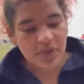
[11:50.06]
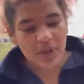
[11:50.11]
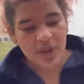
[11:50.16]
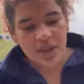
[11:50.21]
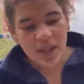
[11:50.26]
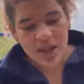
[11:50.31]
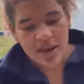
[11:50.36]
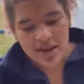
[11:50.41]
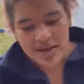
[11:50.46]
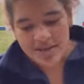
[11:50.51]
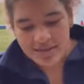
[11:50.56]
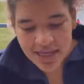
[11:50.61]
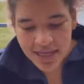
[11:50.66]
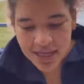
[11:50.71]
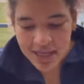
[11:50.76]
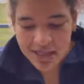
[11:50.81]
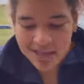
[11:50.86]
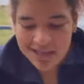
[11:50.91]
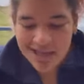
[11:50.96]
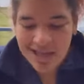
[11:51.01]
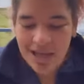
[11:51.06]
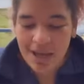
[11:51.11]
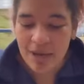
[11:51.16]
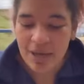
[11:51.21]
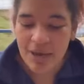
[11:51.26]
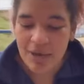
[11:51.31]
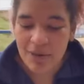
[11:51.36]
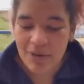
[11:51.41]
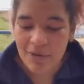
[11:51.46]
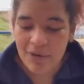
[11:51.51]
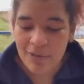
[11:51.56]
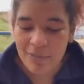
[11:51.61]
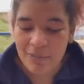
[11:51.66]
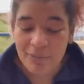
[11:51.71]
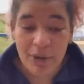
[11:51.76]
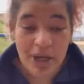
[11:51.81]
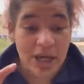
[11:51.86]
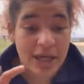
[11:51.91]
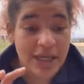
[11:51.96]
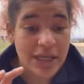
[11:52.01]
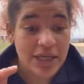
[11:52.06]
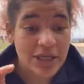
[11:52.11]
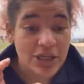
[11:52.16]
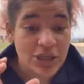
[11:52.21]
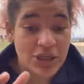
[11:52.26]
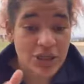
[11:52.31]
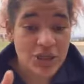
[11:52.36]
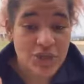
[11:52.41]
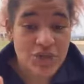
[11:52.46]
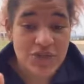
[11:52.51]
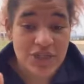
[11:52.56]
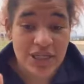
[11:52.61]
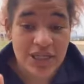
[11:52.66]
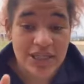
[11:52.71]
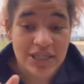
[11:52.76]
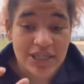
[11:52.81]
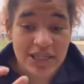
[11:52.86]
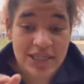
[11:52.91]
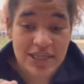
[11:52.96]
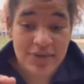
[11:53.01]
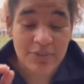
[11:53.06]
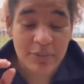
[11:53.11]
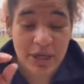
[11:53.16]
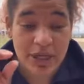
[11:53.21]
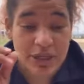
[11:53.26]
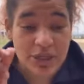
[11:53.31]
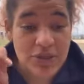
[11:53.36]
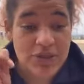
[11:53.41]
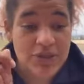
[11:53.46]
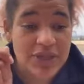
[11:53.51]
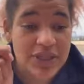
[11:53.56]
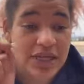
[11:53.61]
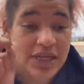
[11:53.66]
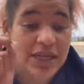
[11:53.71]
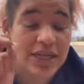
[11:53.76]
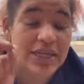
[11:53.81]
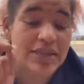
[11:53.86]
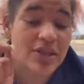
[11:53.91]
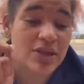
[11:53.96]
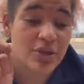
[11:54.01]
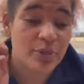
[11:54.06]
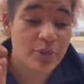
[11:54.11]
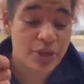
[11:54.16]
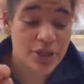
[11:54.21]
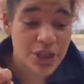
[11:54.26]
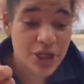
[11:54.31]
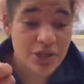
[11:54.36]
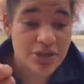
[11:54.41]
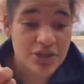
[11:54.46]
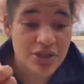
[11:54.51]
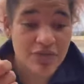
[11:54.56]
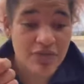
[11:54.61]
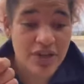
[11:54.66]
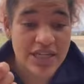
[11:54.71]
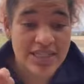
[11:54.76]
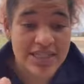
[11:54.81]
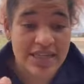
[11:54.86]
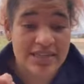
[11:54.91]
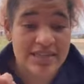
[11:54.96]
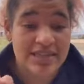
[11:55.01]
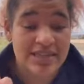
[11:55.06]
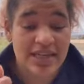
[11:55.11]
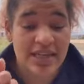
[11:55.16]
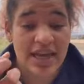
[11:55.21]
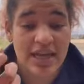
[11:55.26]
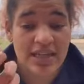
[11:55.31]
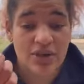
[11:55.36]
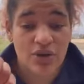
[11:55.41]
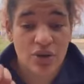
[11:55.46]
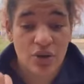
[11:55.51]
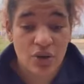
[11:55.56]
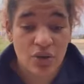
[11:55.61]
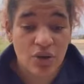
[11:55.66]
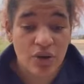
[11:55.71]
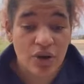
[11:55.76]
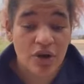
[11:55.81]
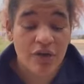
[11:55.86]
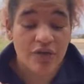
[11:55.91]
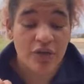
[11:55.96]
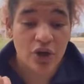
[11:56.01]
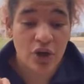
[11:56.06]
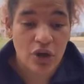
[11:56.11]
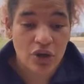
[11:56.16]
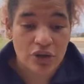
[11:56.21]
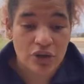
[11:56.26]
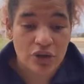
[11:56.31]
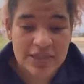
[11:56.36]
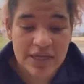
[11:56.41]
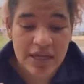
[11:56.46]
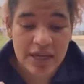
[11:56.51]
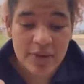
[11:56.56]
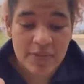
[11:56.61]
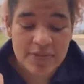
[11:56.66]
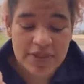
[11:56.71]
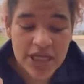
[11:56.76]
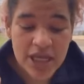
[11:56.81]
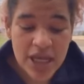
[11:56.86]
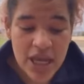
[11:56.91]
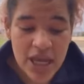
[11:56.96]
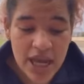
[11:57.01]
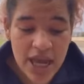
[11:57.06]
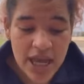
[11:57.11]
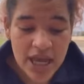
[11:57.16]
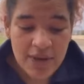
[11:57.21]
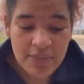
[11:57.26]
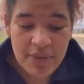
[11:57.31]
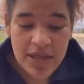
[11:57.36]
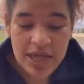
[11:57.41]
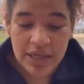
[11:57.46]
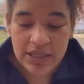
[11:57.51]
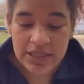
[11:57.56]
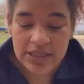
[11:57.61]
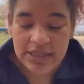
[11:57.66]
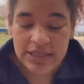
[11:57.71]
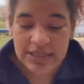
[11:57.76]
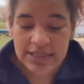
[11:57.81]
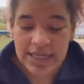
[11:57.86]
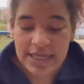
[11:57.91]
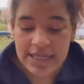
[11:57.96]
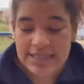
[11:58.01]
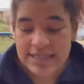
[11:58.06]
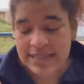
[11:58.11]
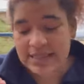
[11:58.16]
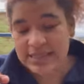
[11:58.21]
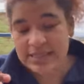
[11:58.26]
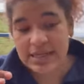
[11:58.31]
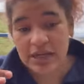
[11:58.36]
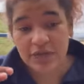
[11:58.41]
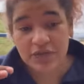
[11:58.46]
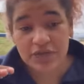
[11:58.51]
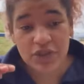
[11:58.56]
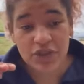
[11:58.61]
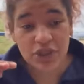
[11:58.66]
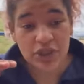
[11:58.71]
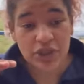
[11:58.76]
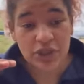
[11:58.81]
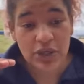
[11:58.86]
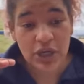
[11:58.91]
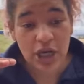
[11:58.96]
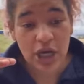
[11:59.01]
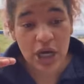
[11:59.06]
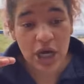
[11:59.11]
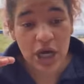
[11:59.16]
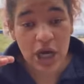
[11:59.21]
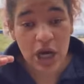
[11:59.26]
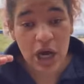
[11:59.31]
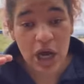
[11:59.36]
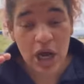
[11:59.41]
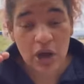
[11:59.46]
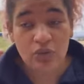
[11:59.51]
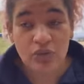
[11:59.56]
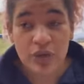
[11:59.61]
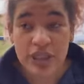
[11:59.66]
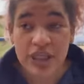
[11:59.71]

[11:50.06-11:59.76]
I think that by using the production of identity at the core of the concept, it lends itself to a really